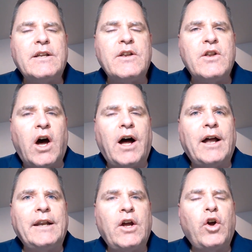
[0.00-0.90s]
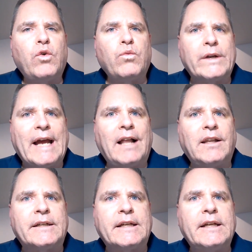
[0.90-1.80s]
non
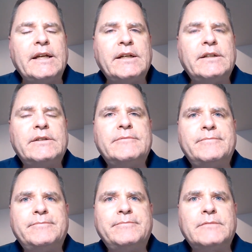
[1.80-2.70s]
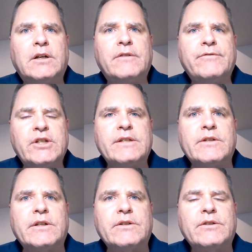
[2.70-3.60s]
reality of
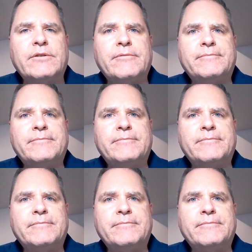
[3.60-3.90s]
Jesus.